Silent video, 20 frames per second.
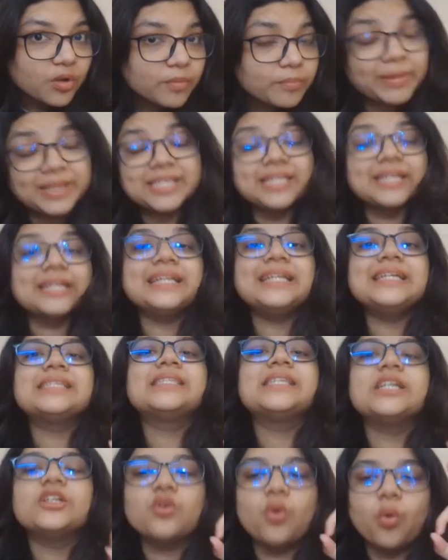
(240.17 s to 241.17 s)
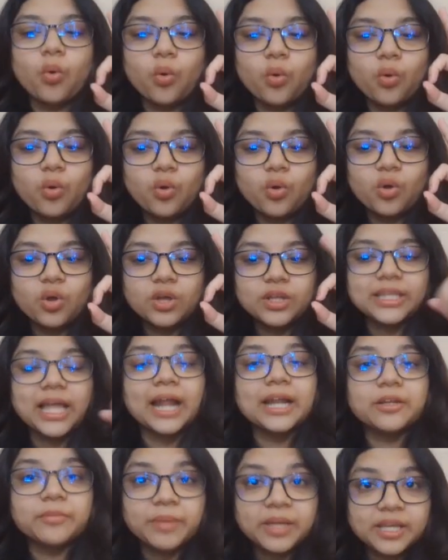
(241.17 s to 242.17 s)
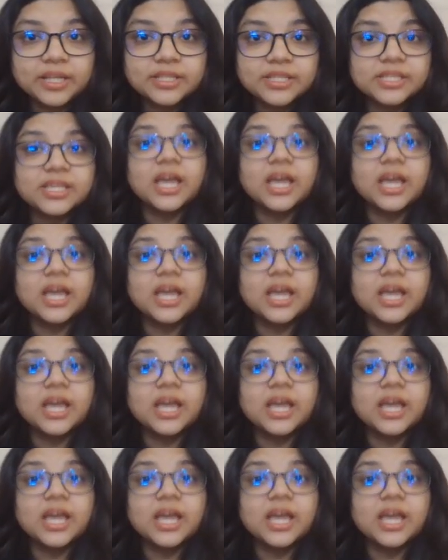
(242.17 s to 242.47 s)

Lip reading: Basically 0. That means